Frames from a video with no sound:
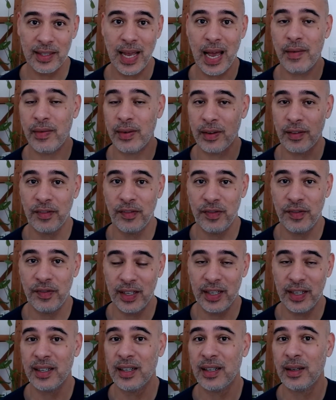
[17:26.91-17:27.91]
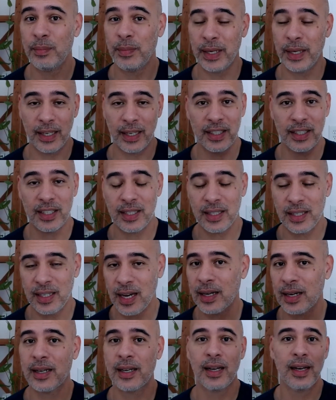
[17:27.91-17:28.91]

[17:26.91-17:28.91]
having fear, being stuck,